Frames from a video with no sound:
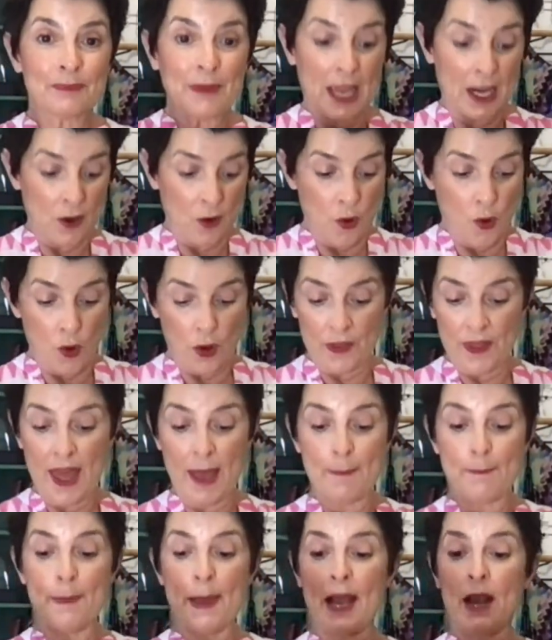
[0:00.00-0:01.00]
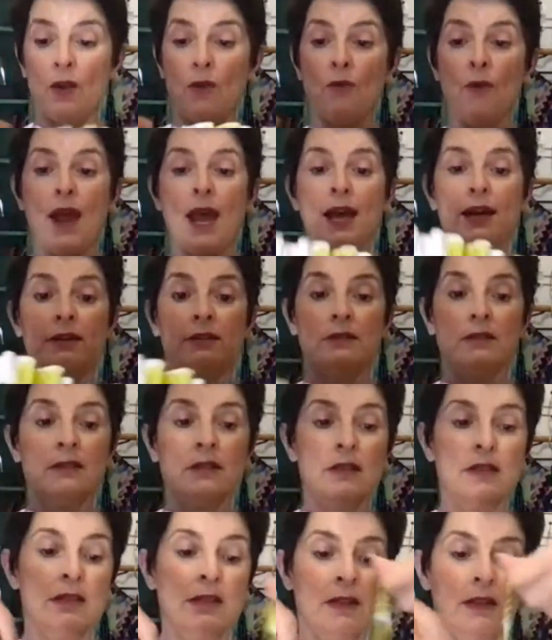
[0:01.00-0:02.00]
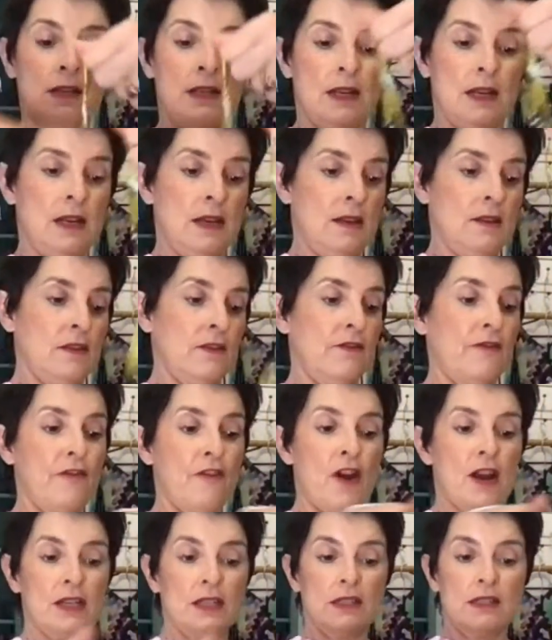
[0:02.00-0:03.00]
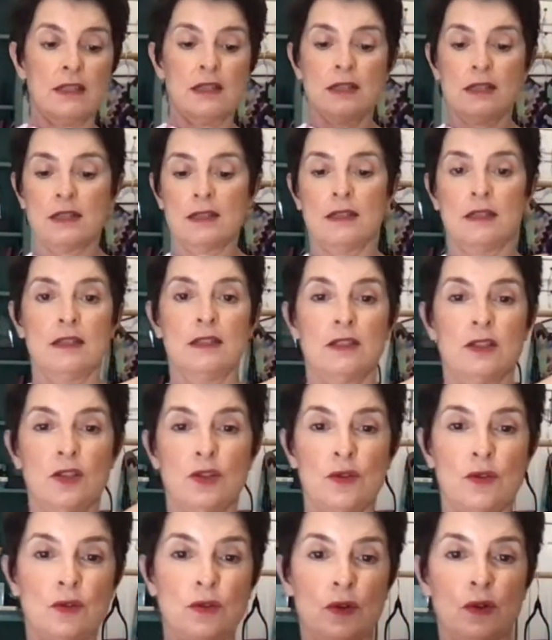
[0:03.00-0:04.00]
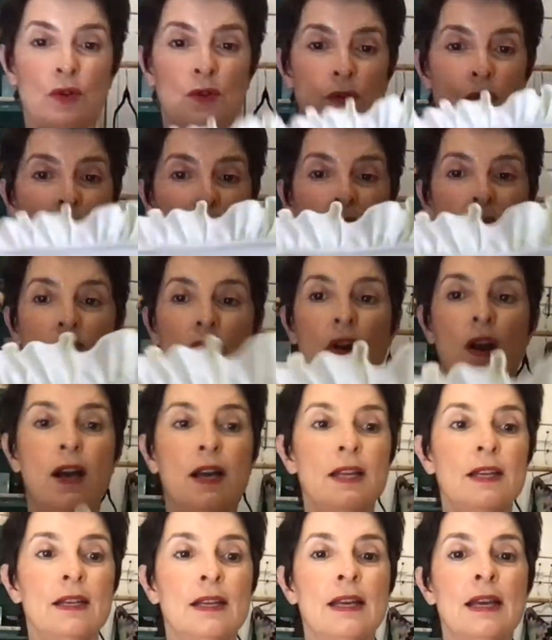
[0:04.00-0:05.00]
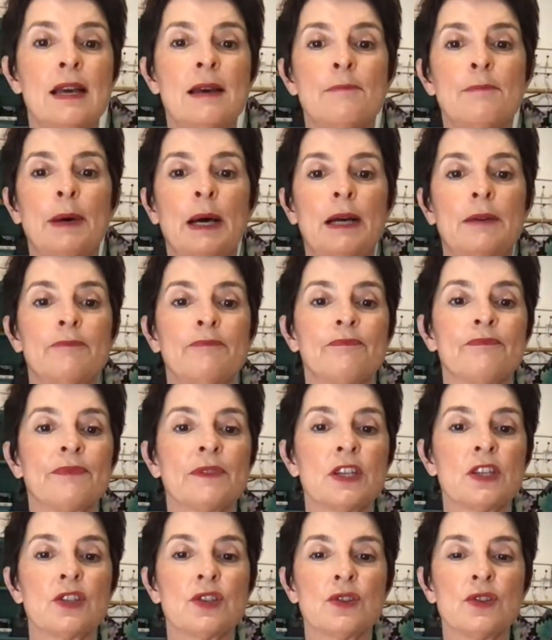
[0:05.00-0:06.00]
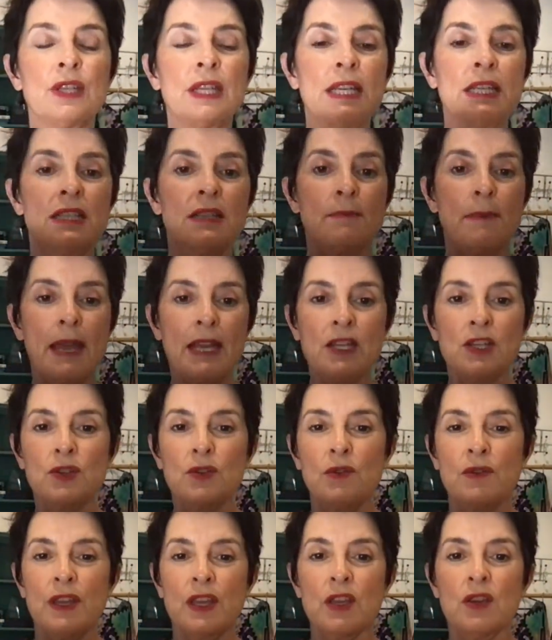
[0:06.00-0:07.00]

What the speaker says: hook that back around the front 2 hooks, right? But you do need to make sure that